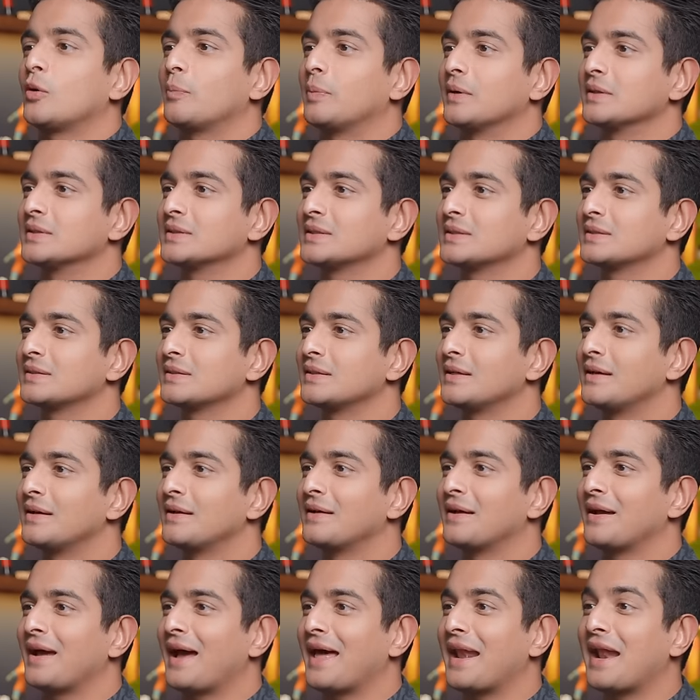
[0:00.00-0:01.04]
and stop us.
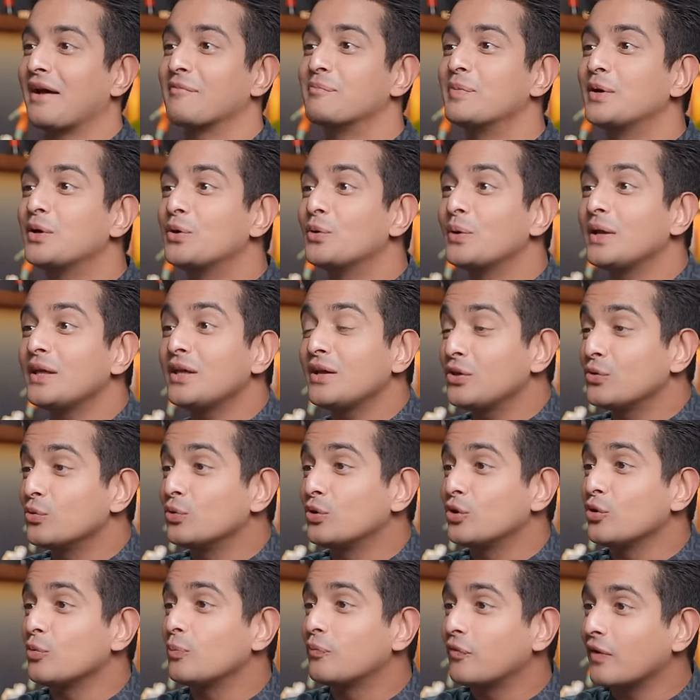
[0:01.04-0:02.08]
And I've been doing
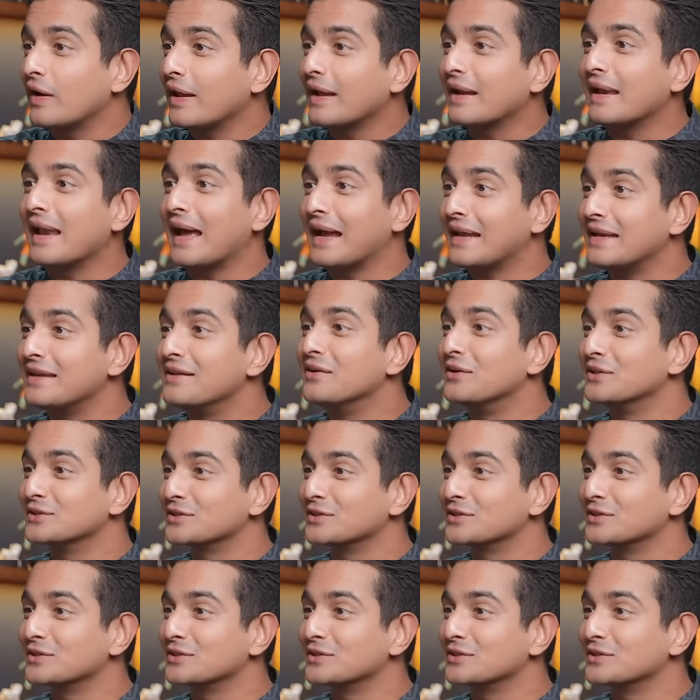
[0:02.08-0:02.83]
YouTube for like nine